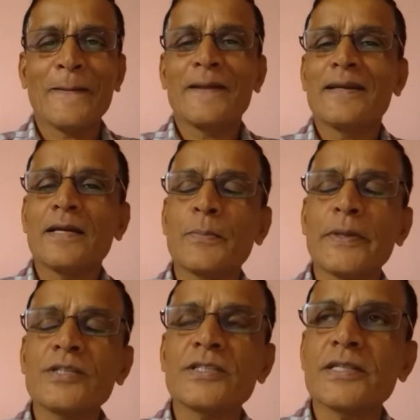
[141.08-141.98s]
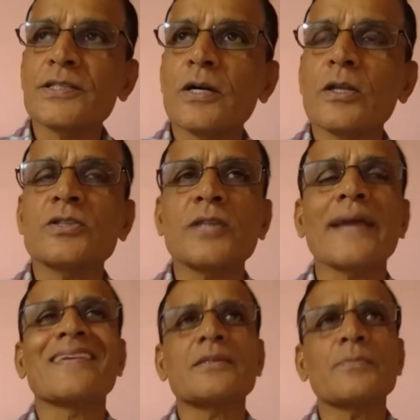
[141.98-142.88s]
That means it has got a
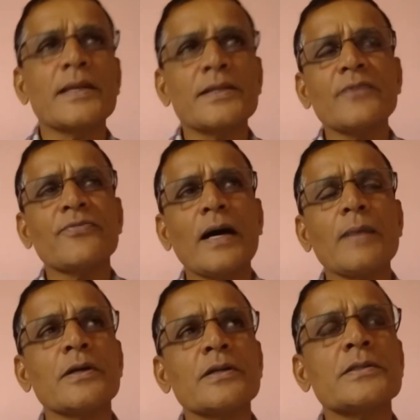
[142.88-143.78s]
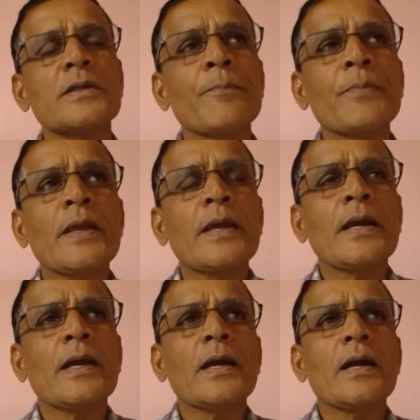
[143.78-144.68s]
science. My dear farmers,
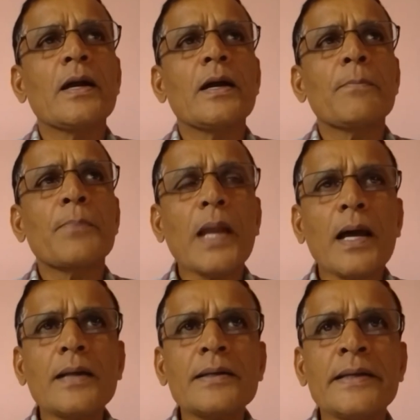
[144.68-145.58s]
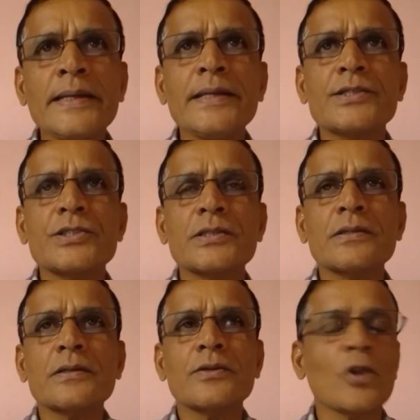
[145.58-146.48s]
plant needs
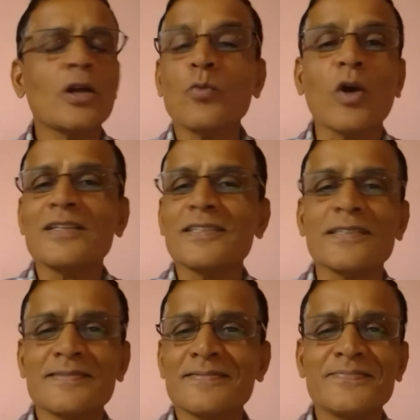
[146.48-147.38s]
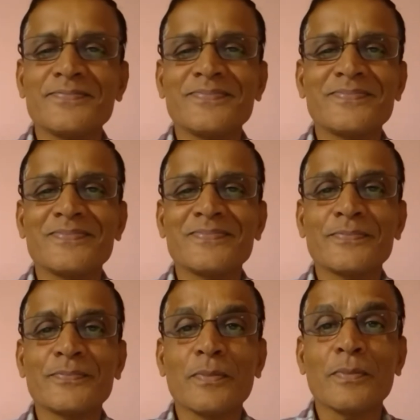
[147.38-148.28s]
not water,
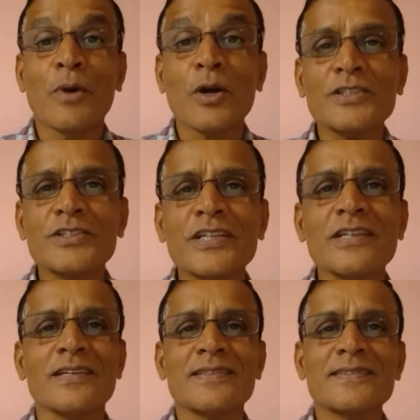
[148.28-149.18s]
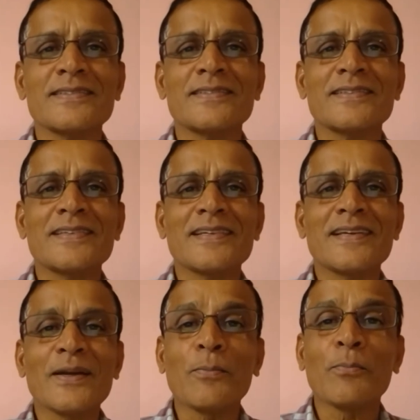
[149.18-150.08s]
moisture.
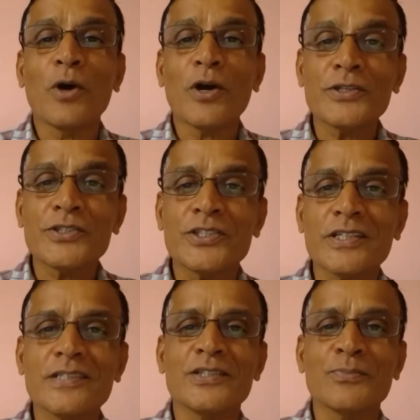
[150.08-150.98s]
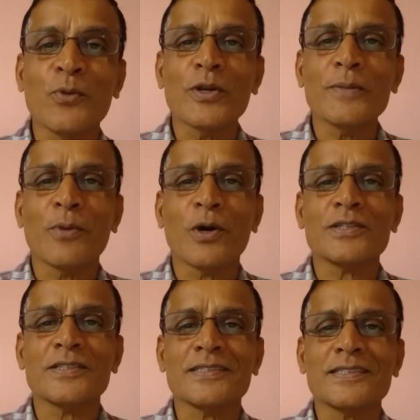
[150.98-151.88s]
Moisture is more
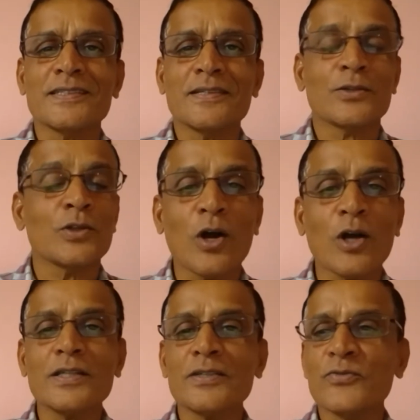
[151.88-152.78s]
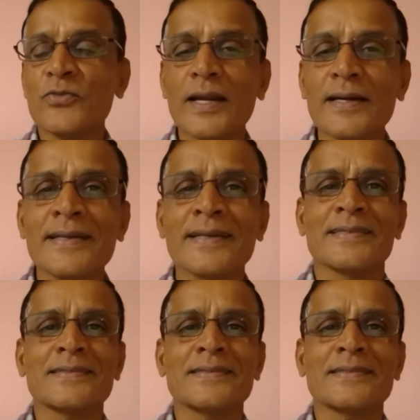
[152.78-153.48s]
important, not flooding.